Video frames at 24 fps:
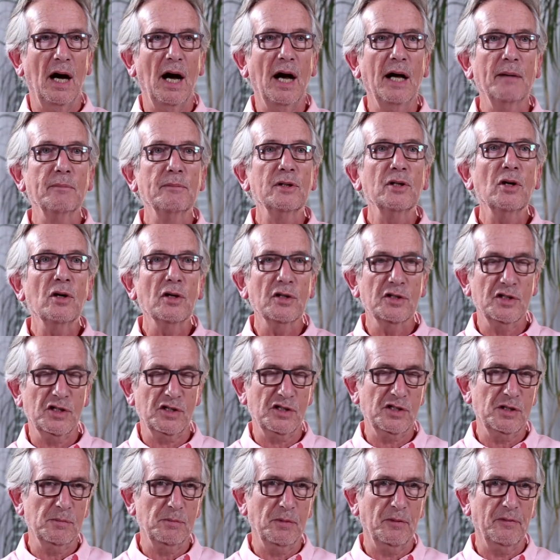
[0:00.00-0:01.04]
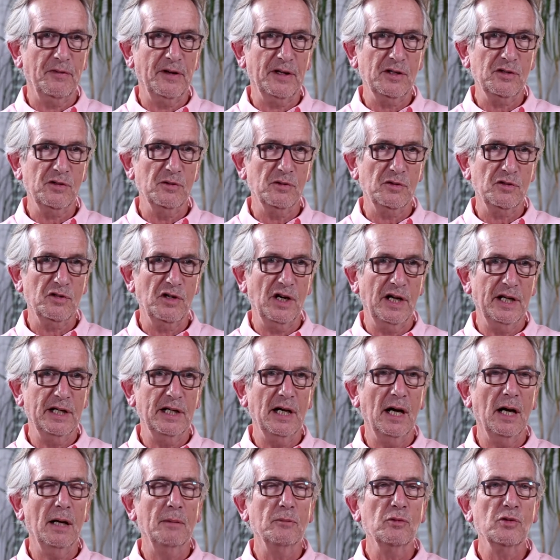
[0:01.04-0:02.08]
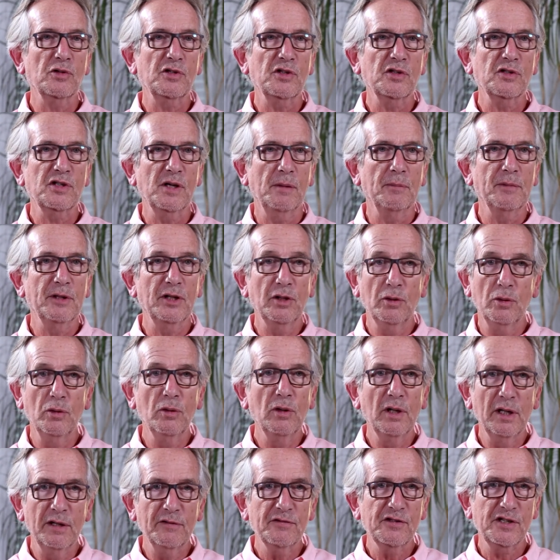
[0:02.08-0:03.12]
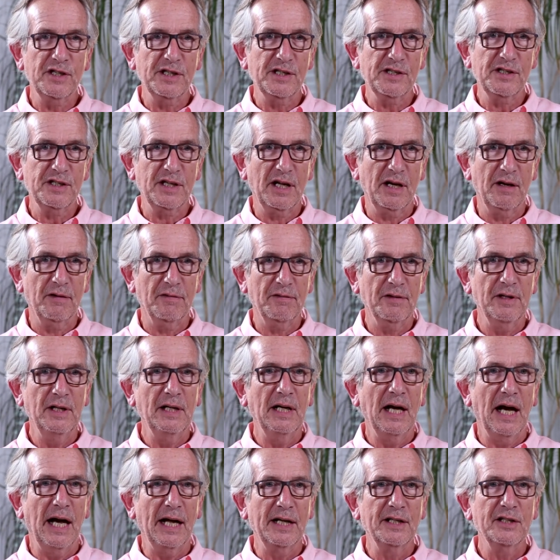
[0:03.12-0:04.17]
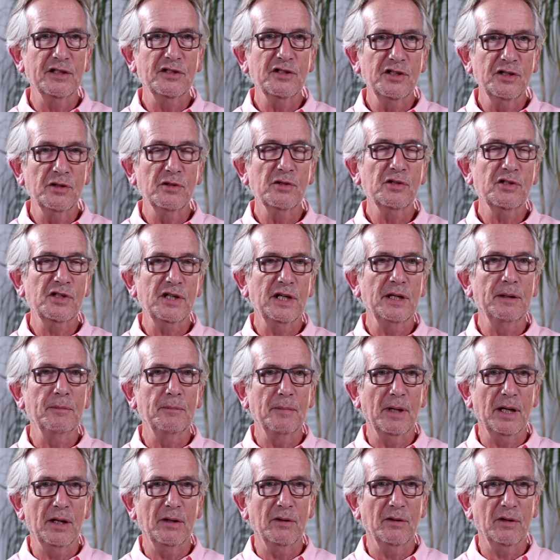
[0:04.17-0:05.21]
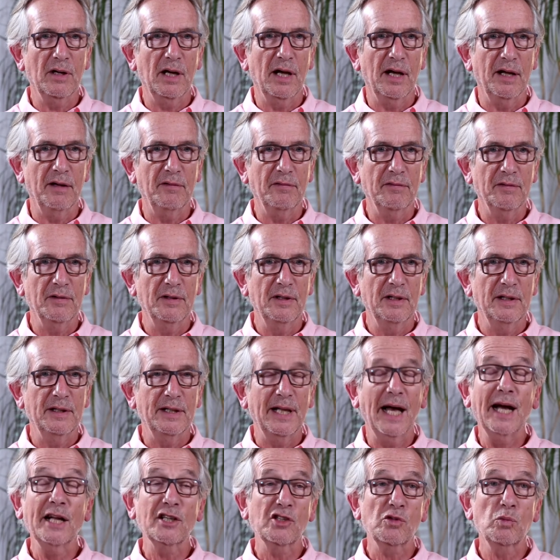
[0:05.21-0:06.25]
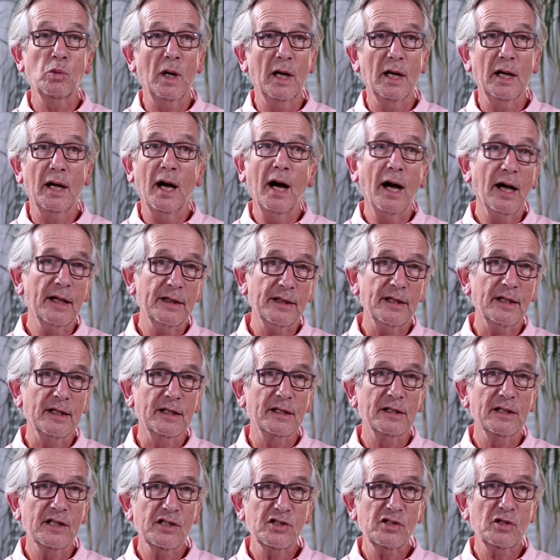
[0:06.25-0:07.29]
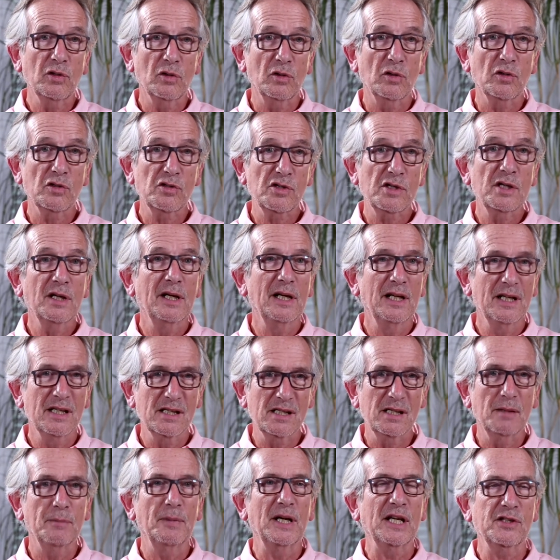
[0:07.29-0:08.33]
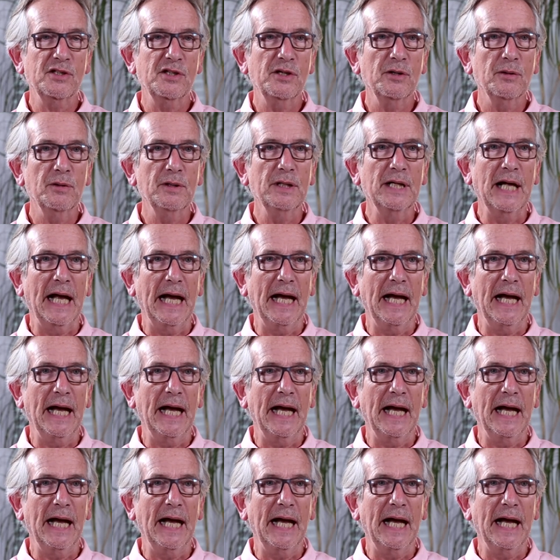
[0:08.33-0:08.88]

I'm not just a professional trainer, I'm also somebody who lives this stuff and used it in my own life. That's why I think this course is the best you can